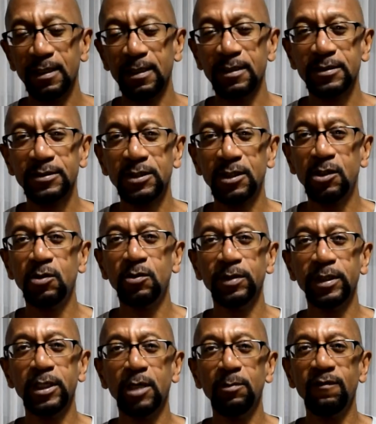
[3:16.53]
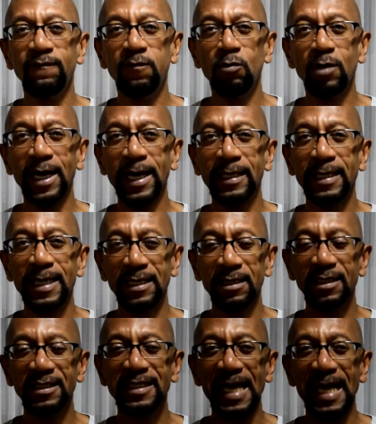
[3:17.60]
So, before I get in
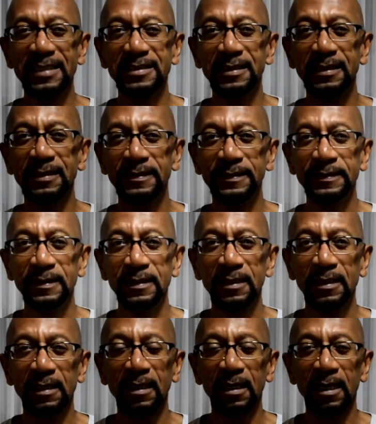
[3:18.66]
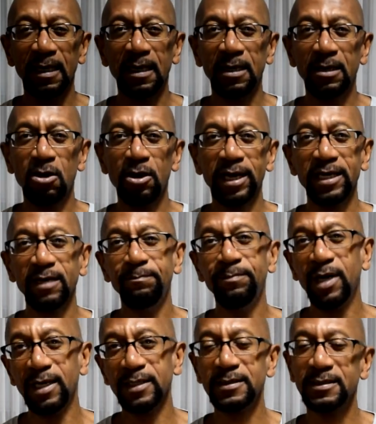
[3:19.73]
a taxi or get a
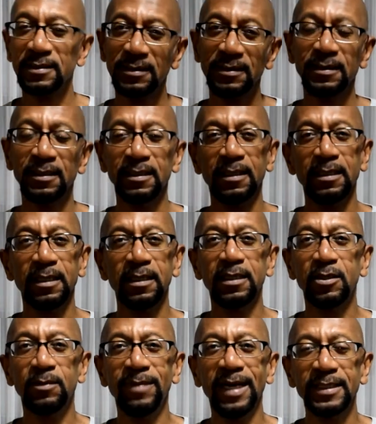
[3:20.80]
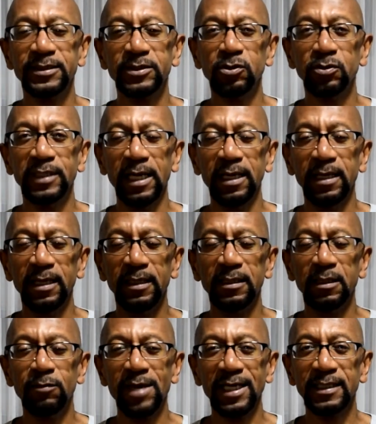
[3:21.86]
bus, back to
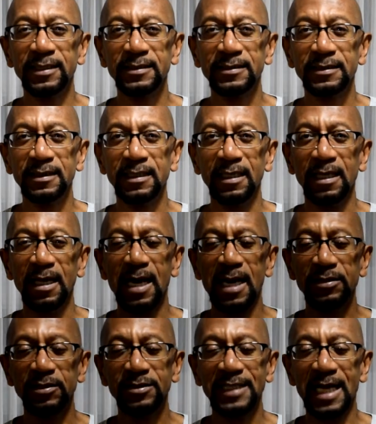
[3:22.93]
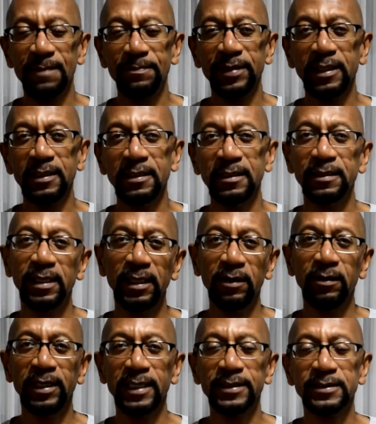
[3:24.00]
Laureles, I'll just stop in there
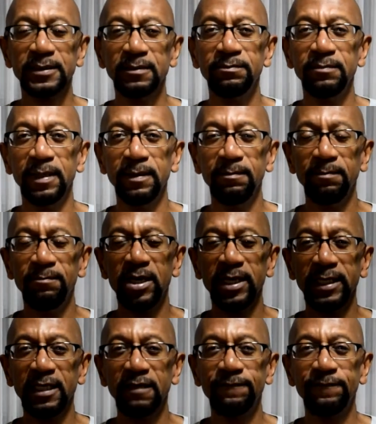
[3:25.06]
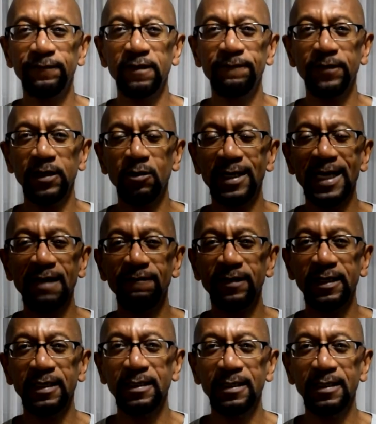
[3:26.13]
and get some money if you don't have any.